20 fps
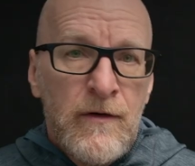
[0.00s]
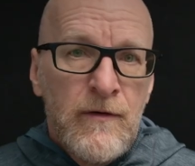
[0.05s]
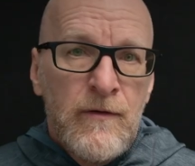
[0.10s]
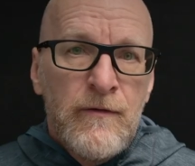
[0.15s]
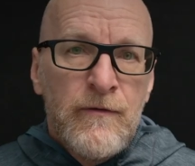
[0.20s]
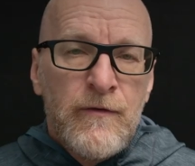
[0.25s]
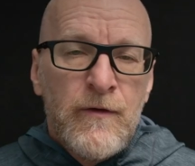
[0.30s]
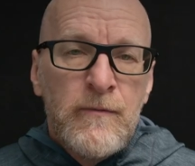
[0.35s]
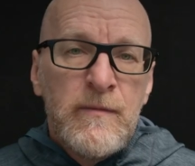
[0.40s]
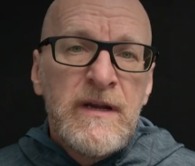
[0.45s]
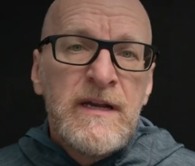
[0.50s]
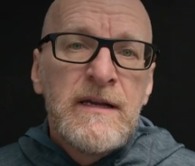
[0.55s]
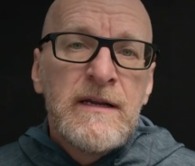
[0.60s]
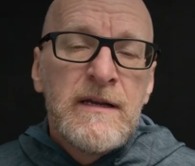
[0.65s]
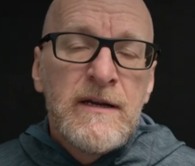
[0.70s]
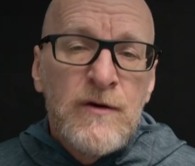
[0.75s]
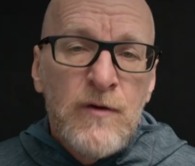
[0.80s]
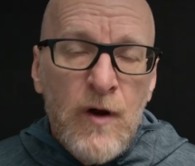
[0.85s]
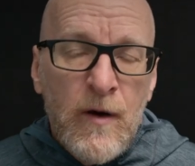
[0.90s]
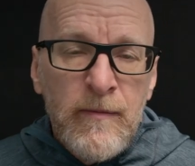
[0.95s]
For me,
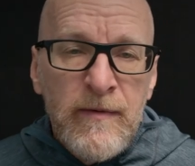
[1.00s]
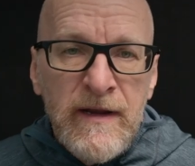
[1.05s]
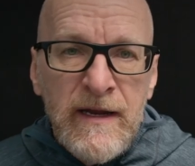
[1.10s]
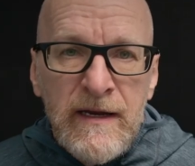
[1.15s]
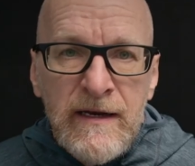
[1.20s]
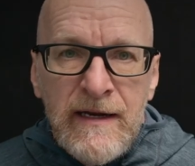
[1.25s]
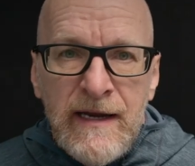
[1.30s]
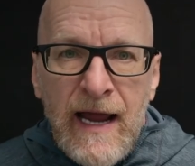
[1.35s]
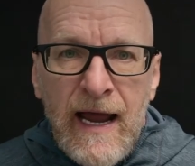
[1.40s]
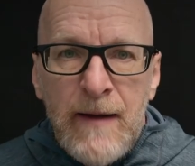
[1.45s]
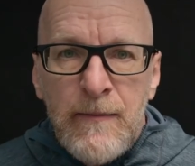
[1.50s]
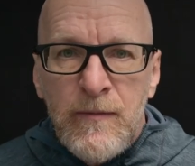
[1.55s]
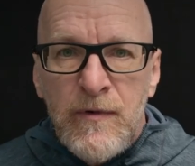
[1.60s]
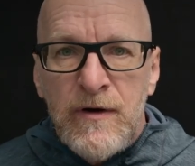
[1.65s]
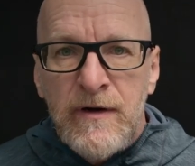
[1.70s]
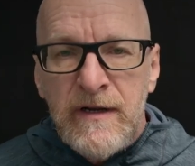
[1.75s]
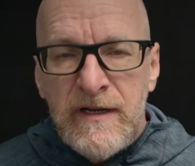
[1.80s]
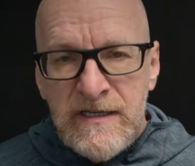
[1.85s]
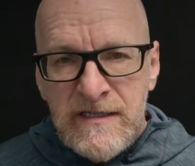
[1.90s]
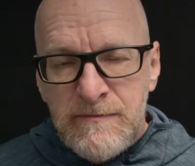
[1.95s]
cropping in
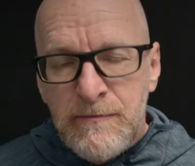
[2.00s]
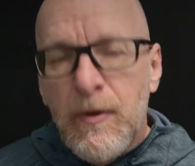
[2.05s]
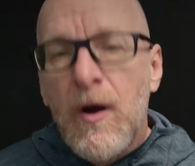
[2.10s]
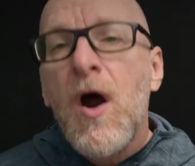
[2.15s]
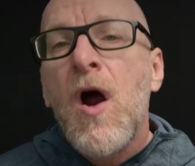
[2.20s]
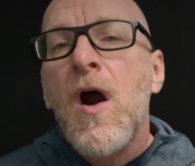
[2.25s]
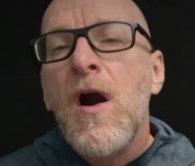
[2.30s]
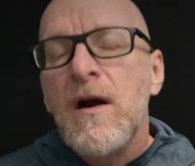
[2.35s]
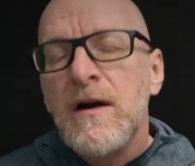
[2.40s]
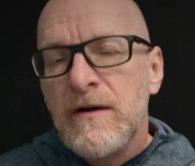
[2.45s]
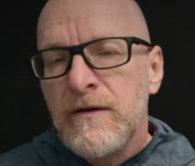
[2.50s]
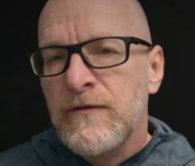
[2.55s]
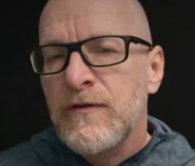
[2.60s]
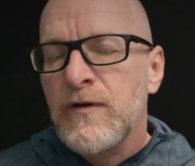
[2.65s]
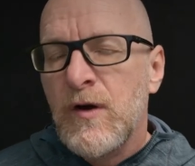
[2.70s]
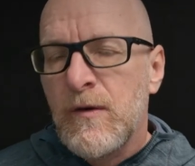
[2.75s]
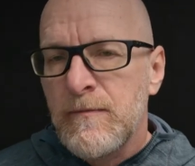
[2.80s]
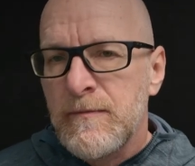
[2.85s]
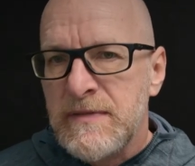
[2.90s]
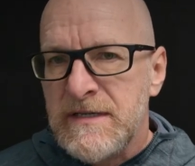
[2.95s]
camera is part of
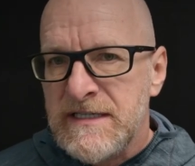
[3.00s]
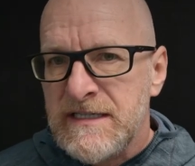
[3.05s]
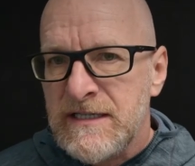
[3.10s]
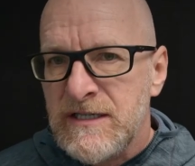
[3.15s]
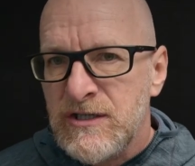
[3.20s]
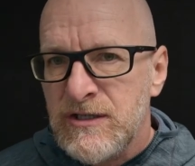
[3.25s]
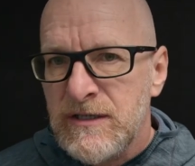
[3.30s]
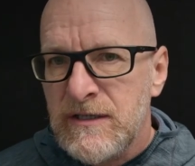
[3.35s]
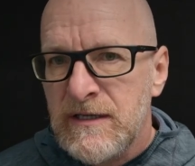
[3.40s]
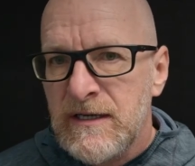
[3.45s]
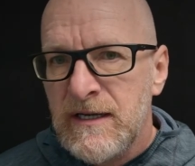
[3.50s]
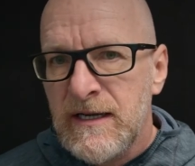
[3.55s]
composition.